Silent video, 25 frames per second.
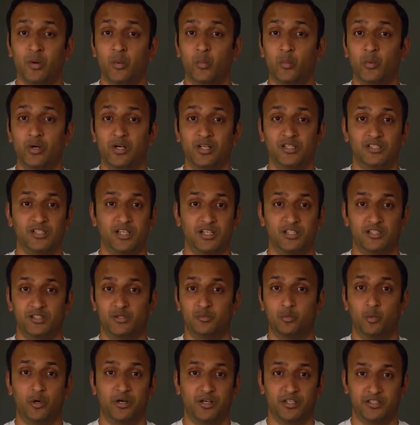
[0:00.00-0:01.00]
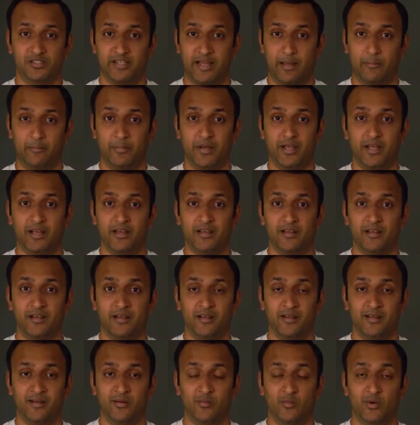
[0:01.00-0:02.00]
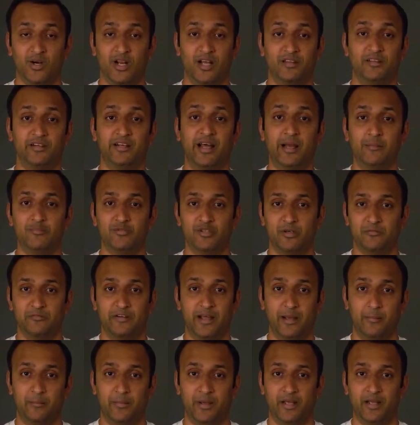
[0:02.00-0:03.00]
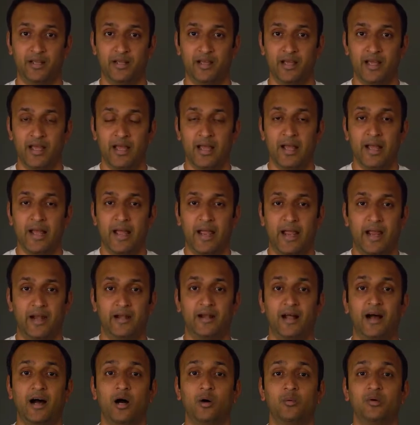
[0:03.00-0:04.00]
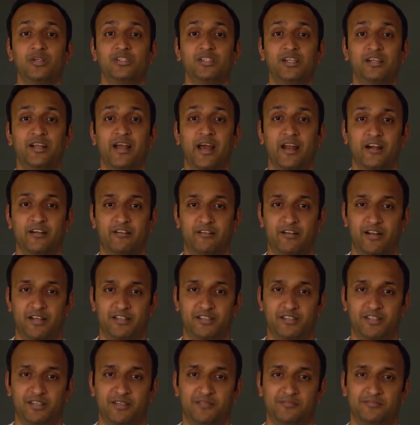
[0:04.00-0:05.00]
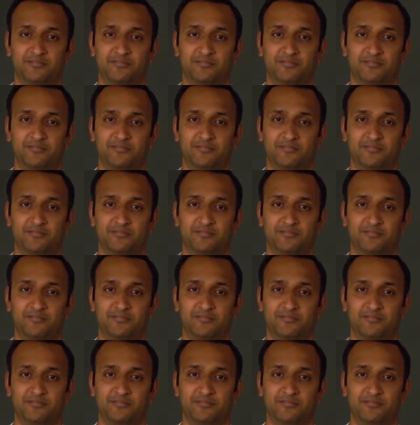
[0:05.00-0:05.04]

we'll discuss what is damping, what are the types of damping, and how is it characterized.